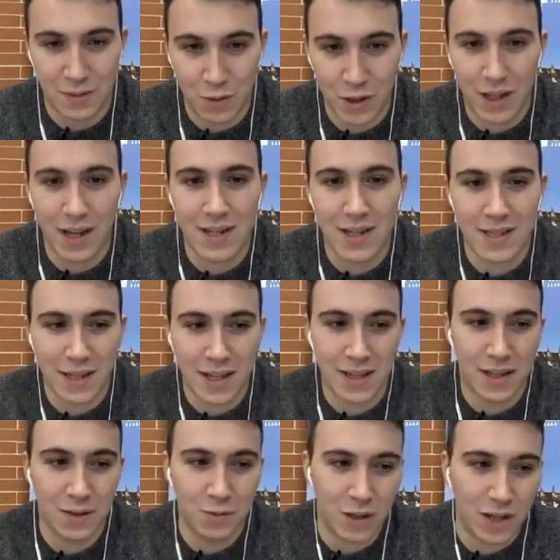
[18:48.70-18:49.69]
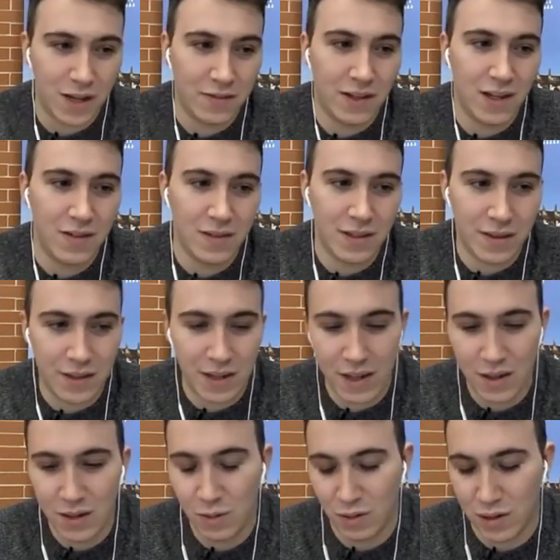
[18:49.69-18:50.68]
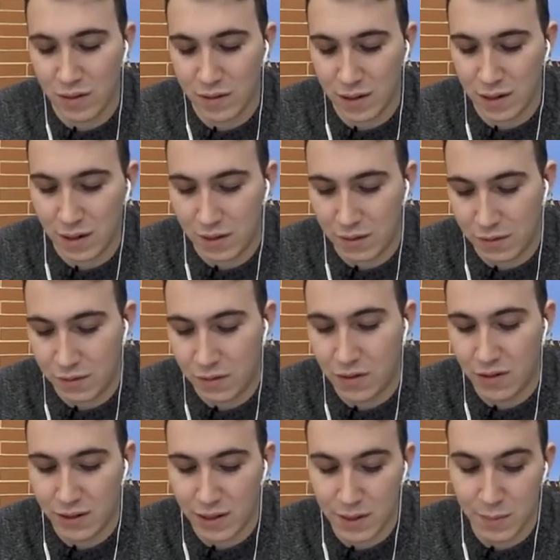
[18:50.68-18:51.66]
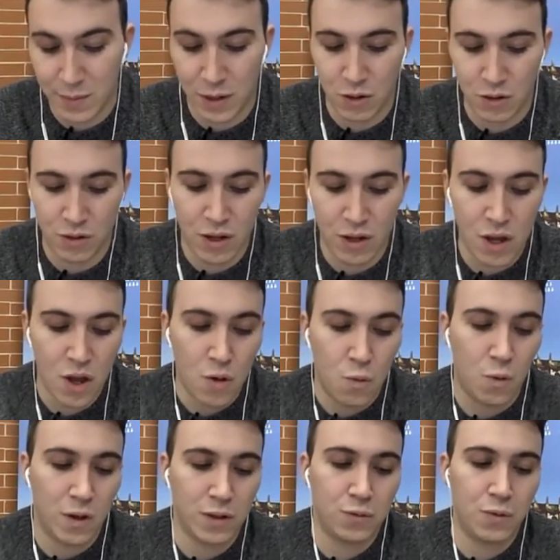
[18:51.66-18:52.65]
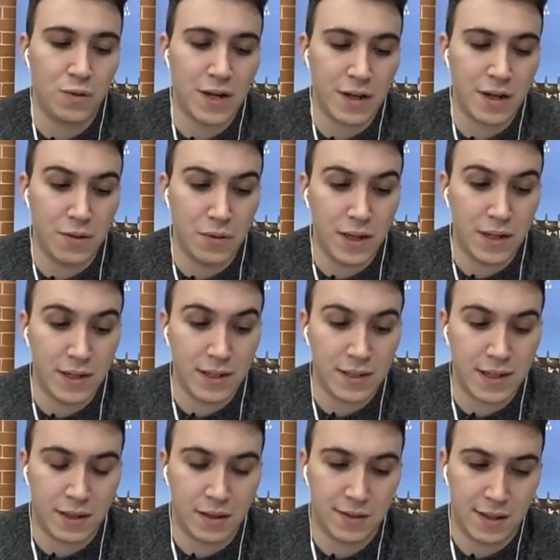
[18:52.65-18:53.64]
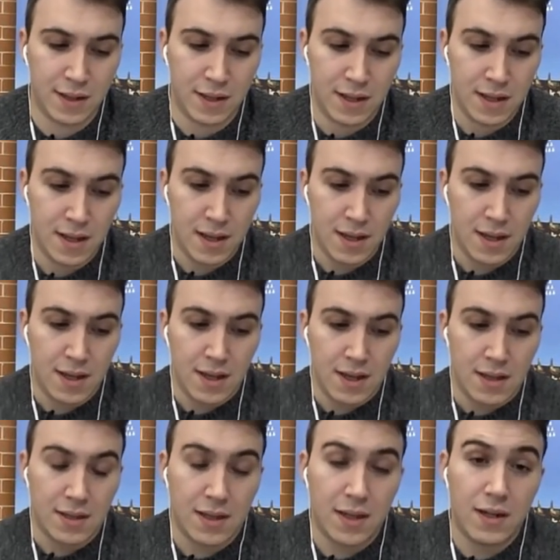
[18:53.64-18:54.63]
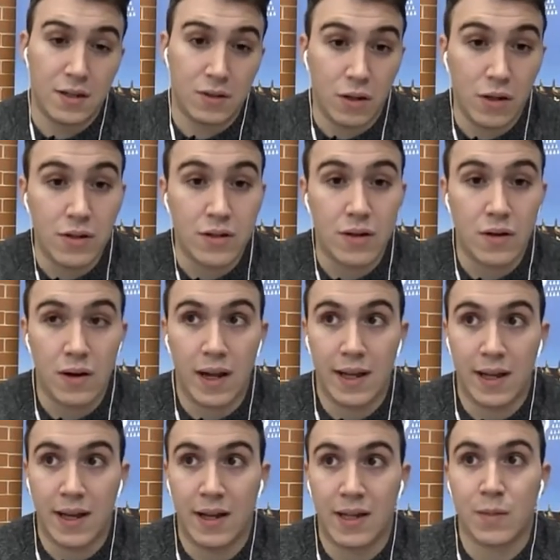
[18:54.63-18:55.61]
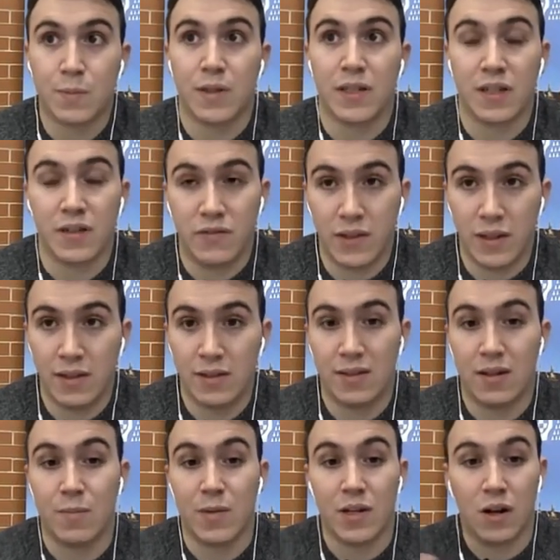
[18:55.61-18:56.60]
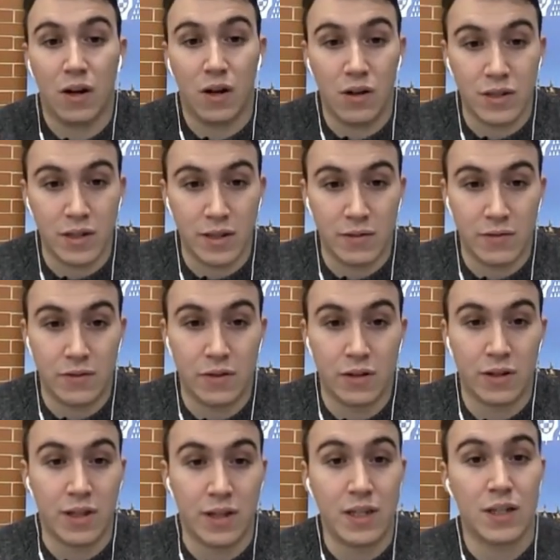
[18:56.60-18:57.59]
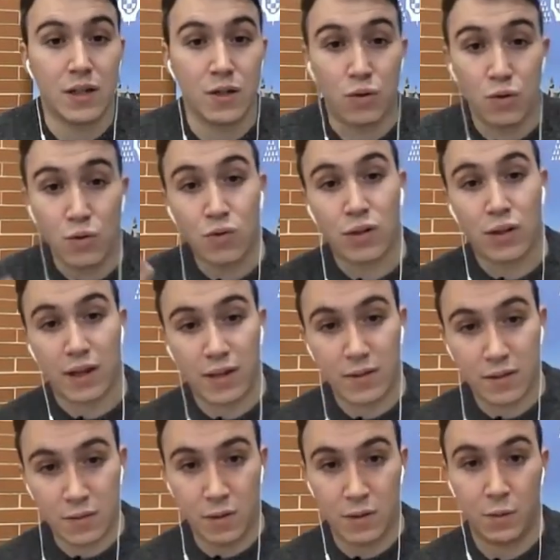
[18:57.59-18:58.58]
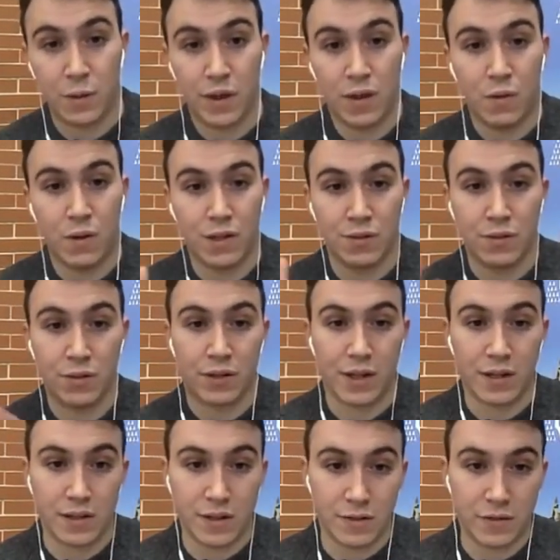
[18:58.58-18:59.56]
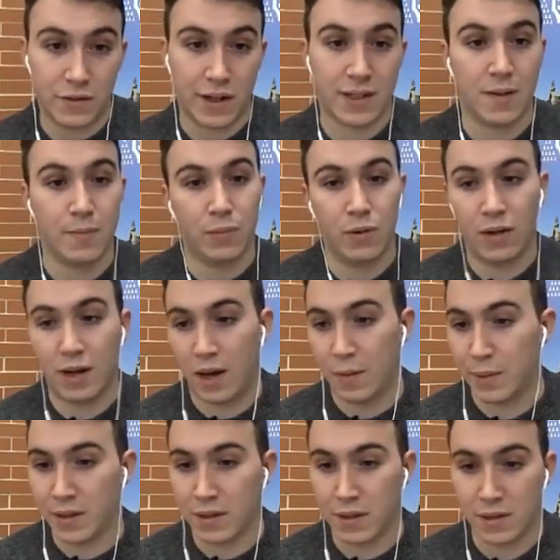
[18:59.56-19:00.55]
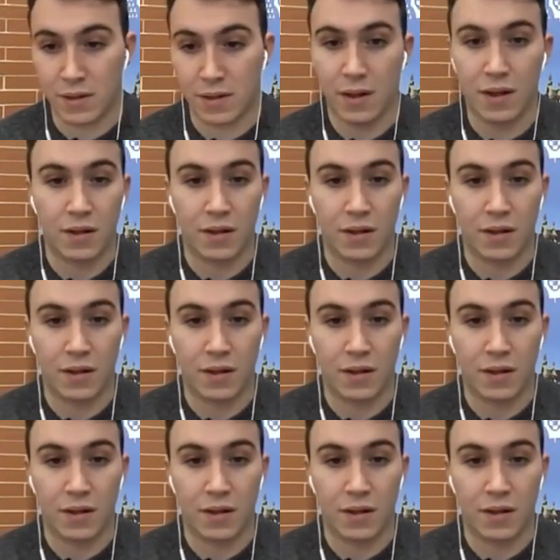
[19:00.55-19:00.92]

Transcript: We can say that we have level 3 to level 4 tests, because what we are doing is that there is also like a specific terminology for these use cases, what we know as use cases. For example, a pedestrian